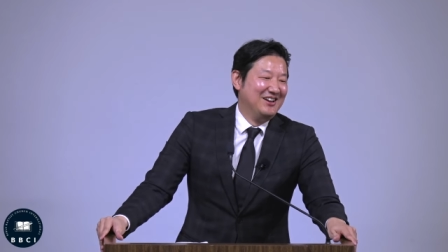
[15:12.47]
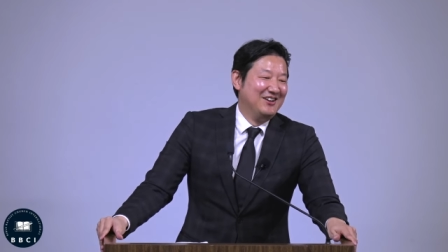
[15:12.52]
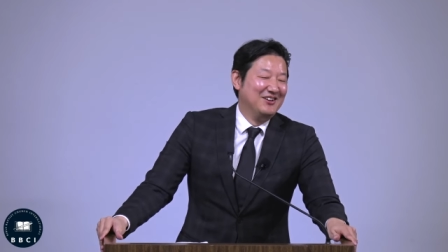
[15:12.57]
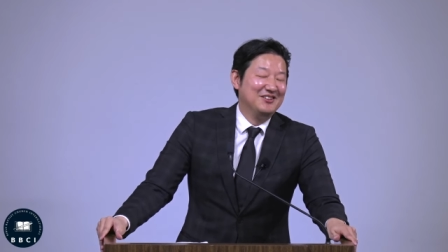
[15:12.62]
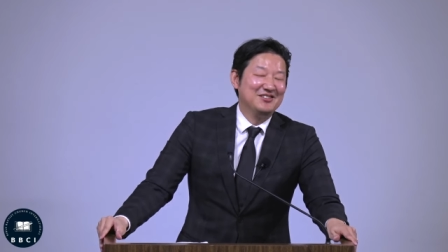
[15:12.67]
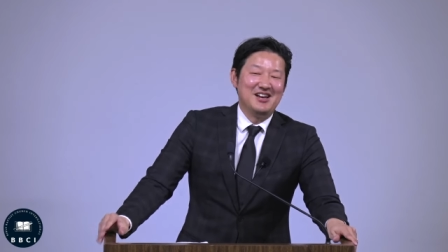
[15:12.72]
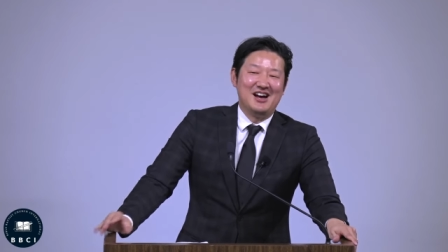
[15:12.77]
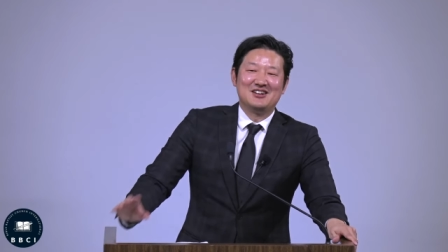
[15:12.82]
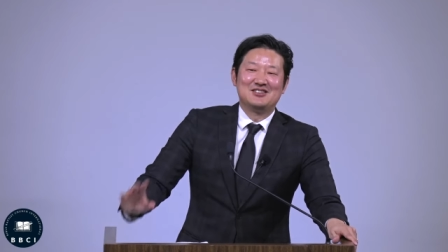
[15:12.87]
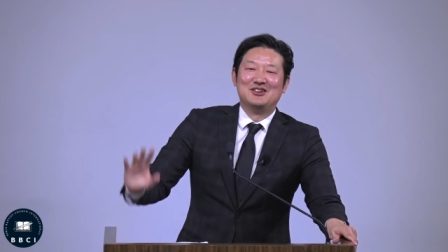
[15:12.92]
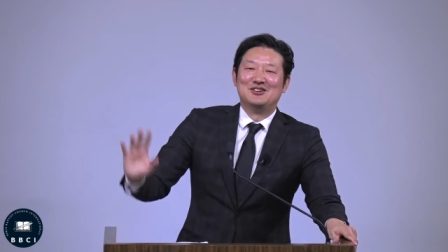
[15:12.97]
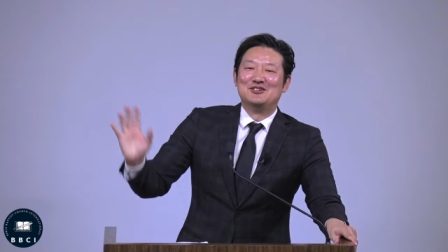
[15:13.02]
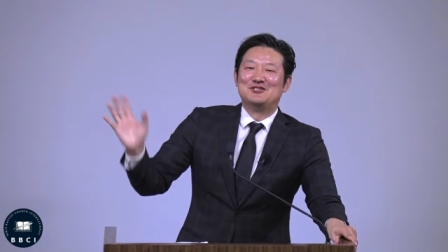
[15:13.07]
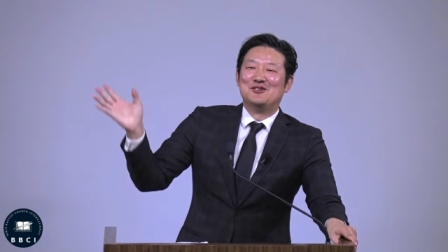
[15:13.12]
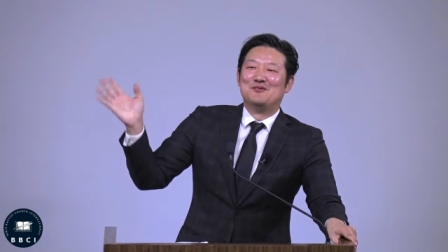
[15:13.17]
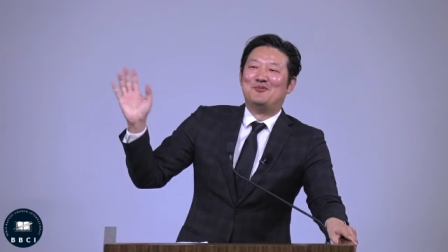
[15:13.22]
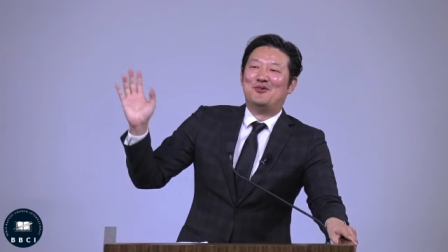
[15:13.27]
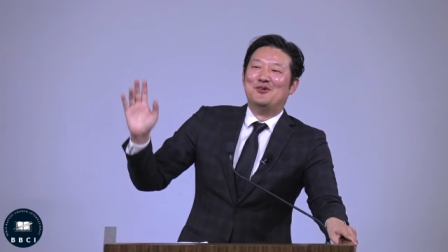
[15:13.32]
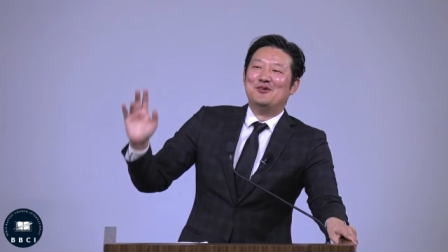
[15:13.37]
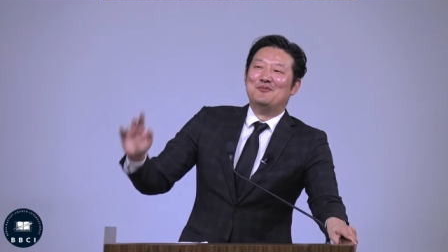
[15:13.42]
Doctor's
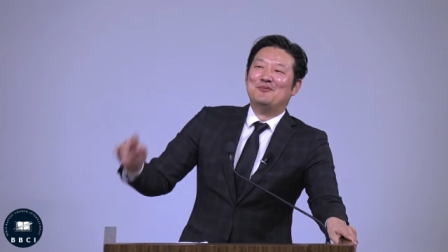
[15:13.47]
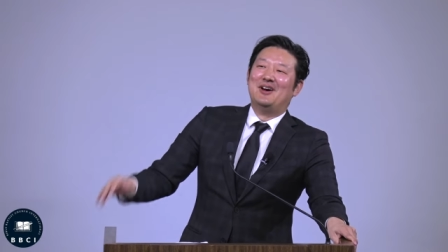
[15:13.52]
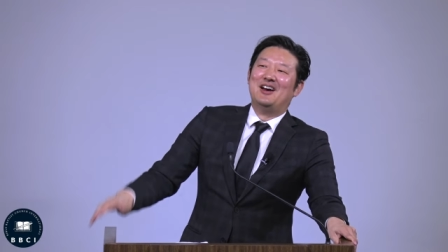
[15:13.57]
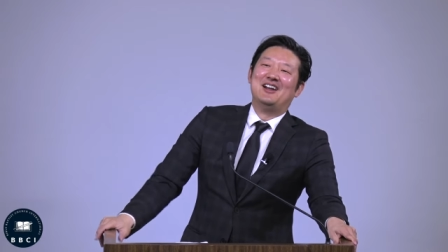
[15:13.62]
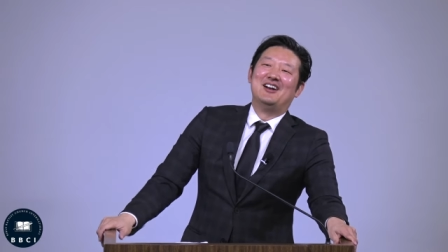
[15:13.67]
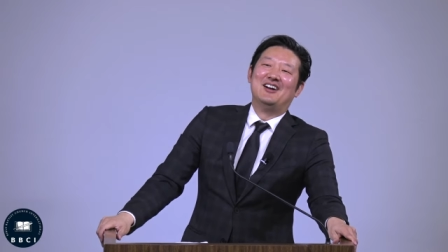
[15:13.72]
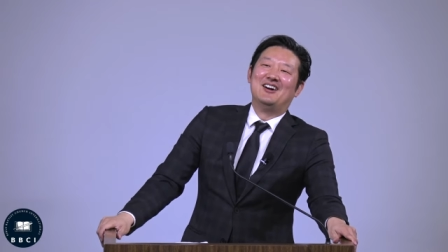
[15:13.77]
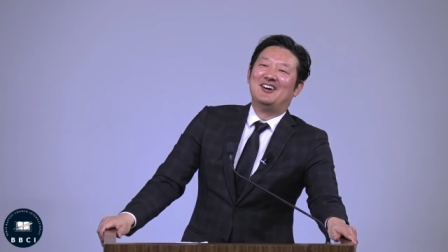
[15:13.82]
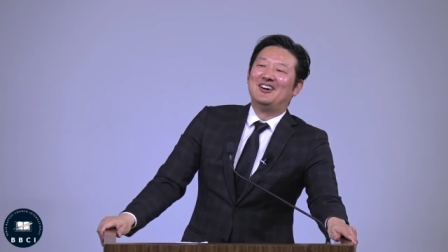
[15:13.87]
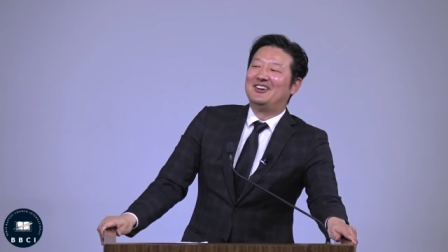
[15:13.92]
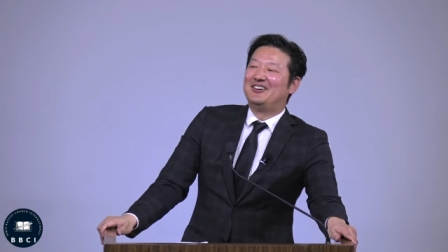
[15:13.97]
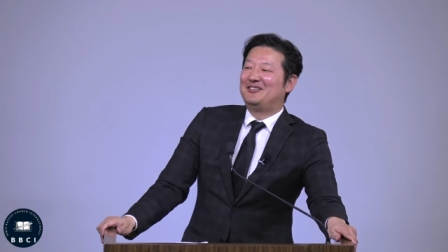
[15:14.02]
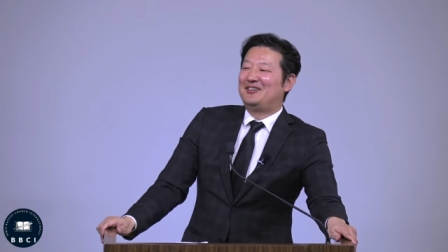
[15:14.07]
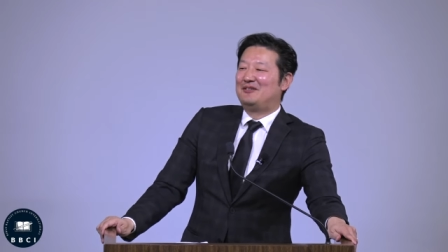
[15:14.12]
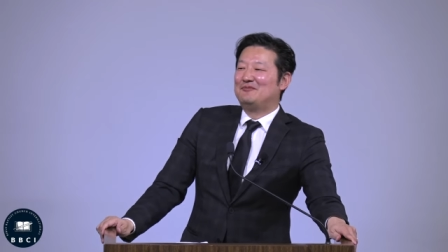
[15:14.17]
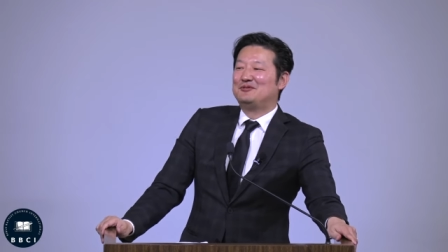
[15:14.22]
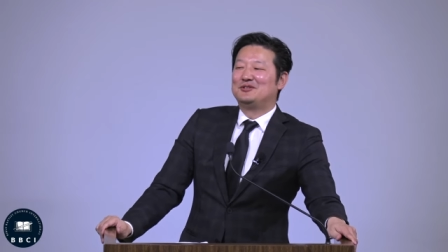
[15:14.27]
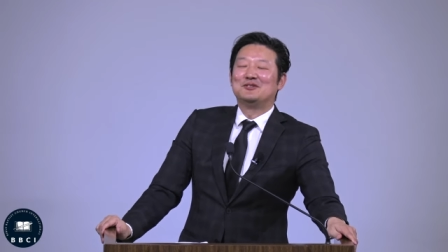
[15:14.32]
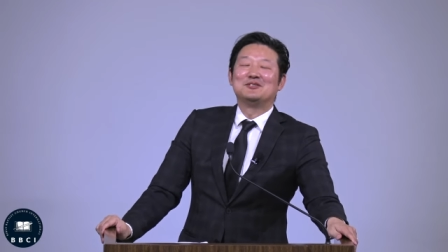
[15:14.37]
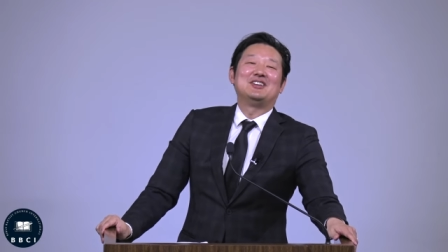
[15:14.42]
appointment, uh, I'm
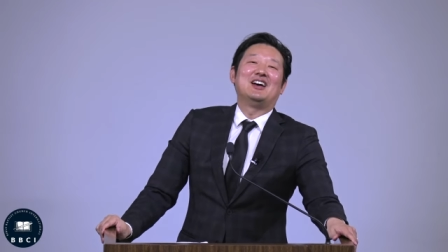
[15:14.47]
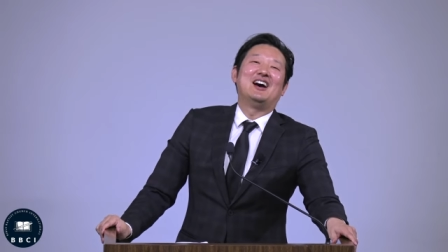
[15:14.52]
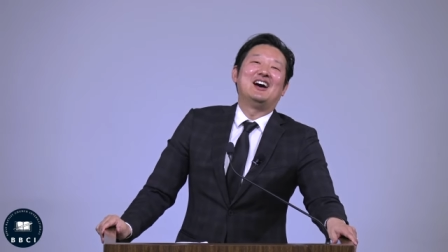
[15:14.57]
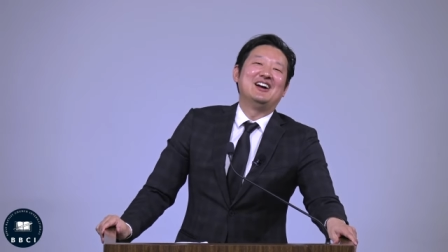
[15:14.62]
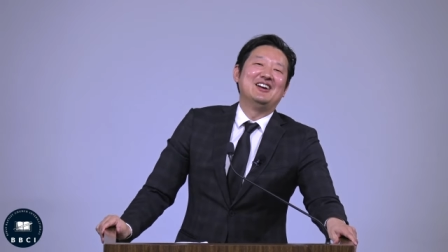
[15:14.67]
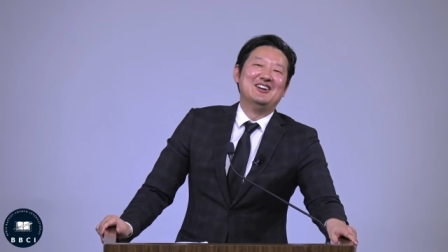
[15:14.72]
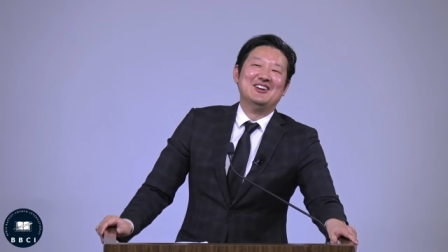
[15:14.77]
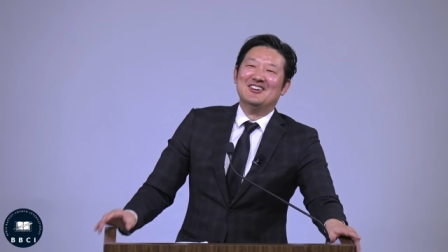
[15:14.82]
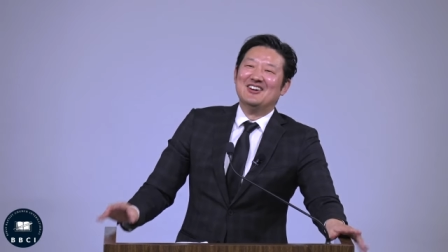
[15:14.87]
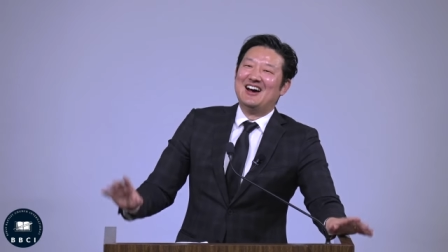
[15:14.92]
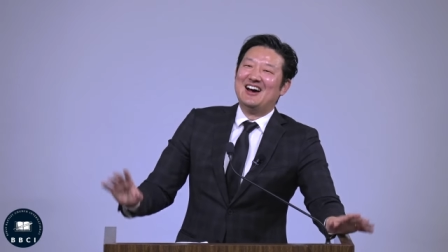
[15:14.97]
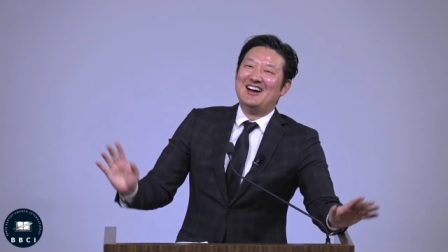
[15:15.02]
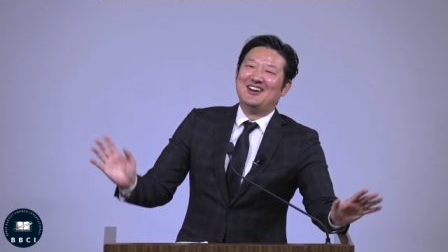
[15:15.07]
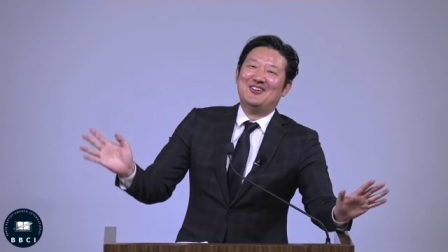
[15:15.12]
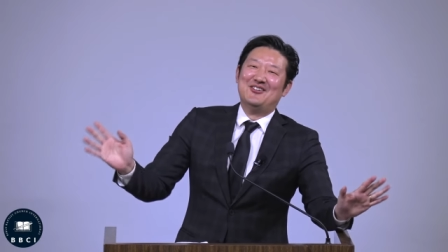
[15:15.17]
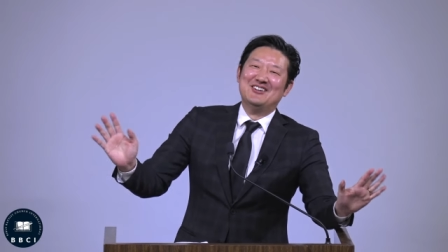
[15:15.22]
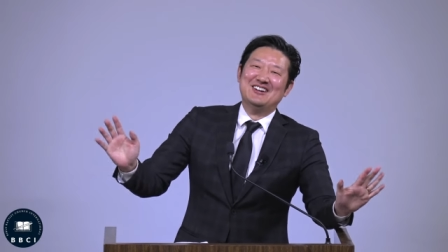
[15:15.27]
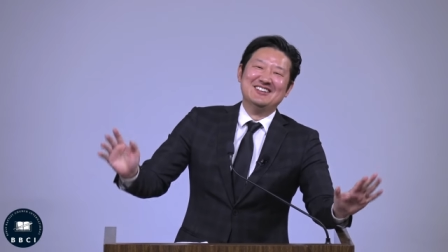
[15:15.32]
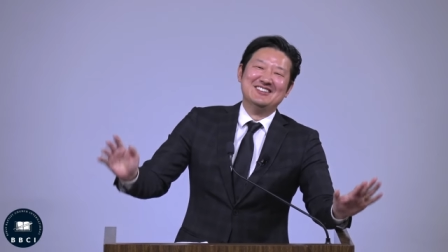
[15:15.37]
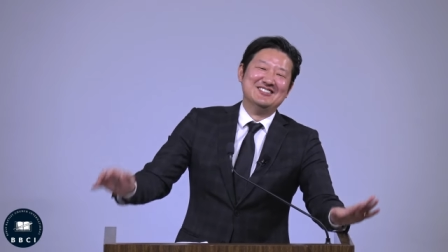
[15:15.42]
so tired, you know, I
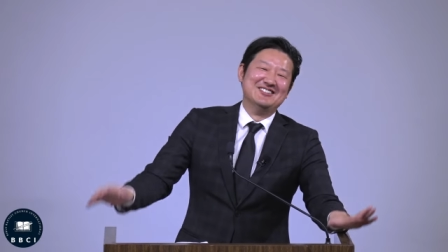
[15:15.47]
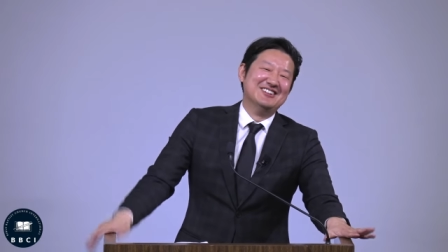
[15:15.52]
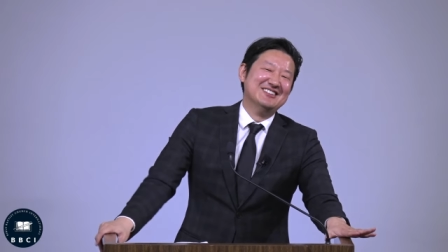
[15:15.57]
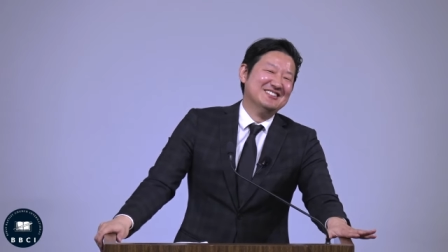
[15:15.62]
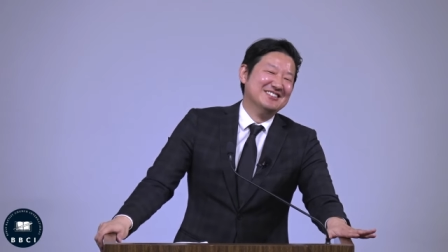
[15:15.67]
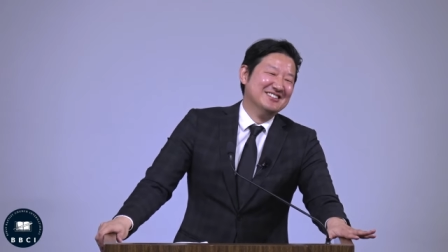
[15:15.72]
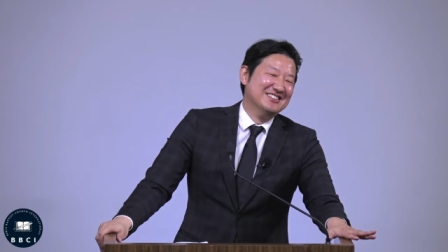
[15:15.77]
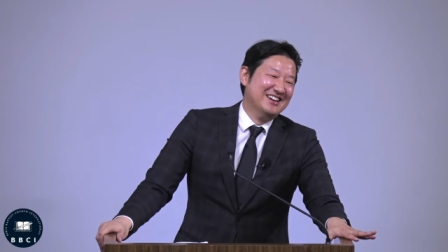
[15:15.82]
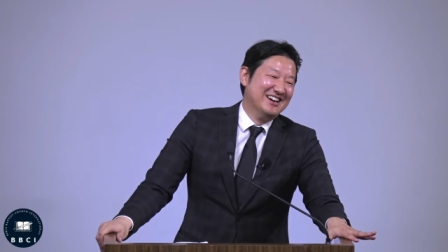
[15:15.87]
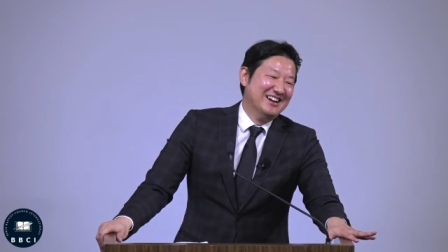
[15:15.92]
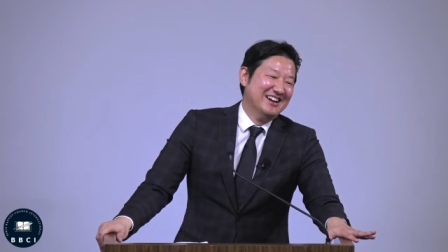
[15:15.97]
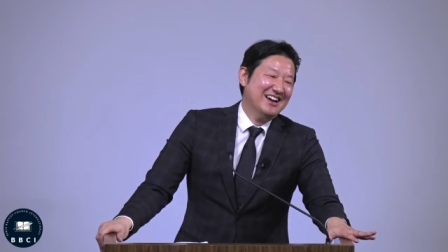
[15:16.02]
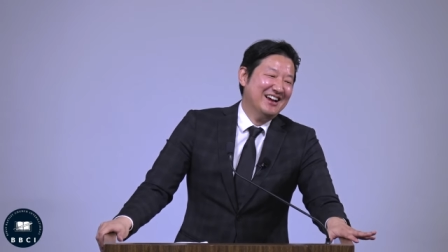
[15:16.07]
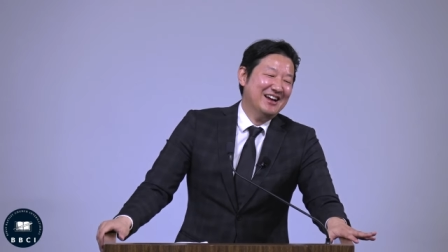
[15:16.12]
don't want to do it today.